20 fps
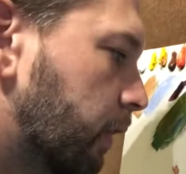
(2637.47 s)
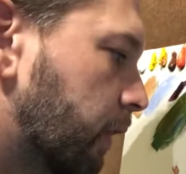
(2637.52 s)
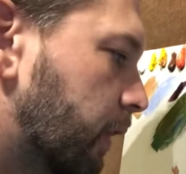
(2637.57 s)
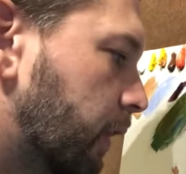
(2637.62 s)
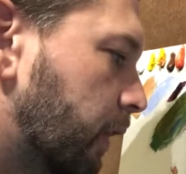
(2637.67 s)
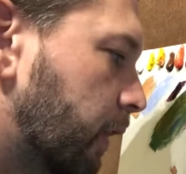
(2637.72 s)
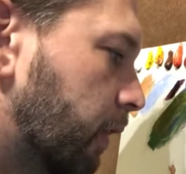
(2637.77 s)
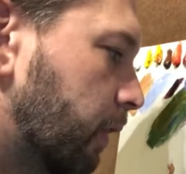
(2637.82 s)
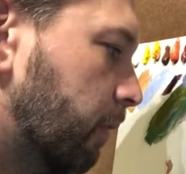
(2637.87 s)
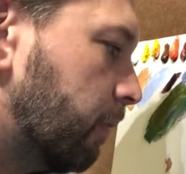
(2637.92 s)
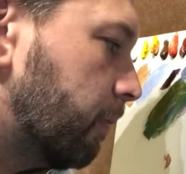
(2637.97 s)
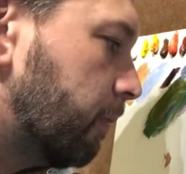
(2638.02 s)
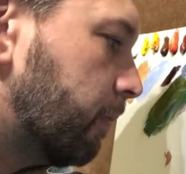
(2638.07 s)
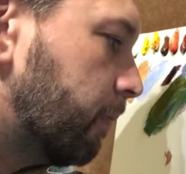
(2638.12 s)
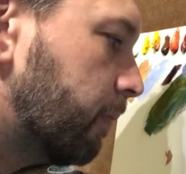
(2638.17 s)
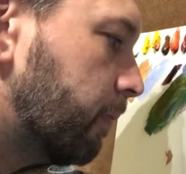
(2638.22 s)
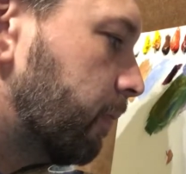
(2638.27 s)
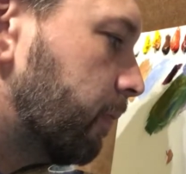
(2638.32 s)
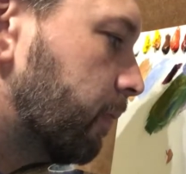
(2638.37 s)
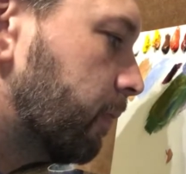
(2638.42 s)
Again,
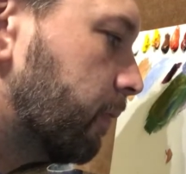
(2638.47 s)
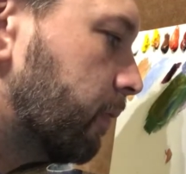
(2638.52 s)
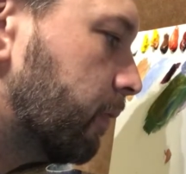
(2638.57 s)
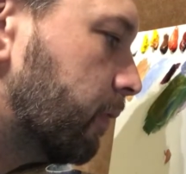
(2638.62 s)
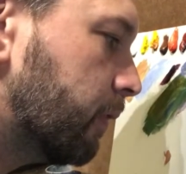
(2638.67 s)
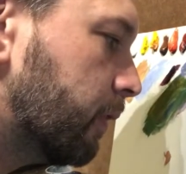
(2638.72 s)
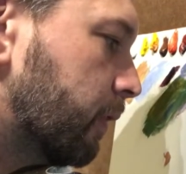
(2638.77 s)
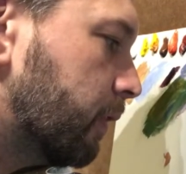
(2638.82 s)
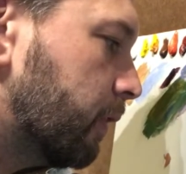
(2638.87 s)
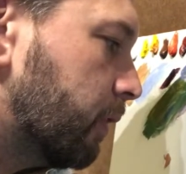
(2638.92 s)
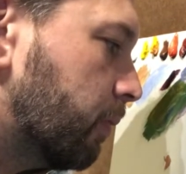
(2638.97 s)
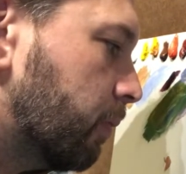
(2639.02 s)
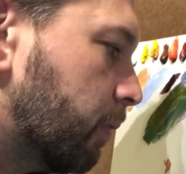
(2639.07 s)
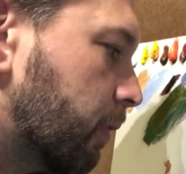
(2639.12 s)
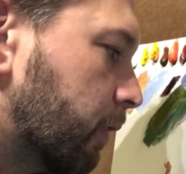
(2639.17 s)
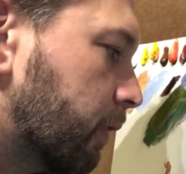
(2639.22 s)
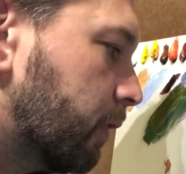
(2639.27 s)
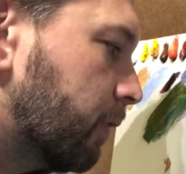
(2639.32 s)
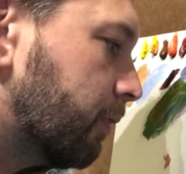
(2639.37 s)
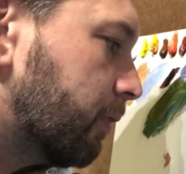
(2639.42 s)
didn't
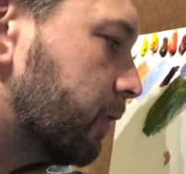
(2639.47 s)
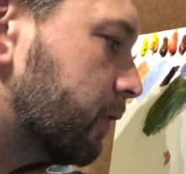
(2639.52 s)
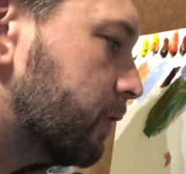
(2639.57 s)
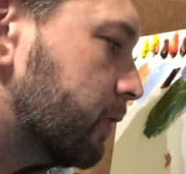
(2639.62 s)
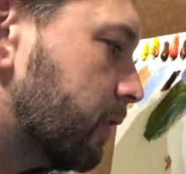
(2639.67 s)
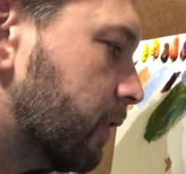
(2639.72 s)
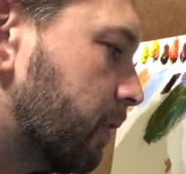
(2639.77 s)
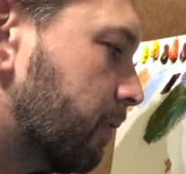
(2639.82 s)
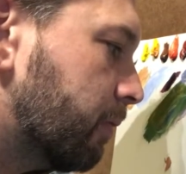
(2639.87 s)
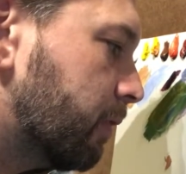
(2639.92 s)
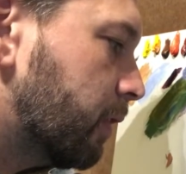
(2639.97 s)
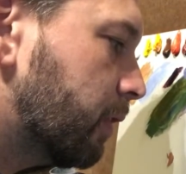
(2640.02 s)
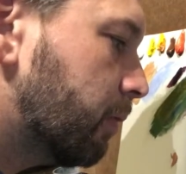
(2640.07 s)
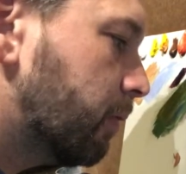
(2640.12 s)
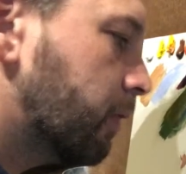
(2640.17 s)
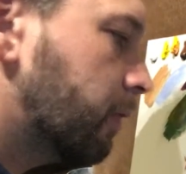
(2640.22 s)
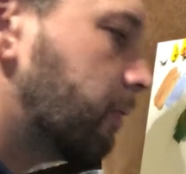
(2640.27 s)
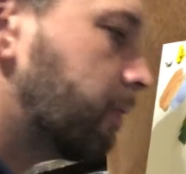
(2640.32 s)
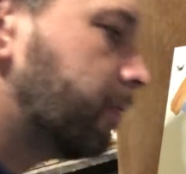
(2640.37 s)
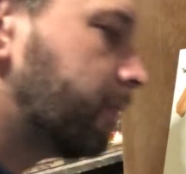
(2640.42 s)
work the first time very well.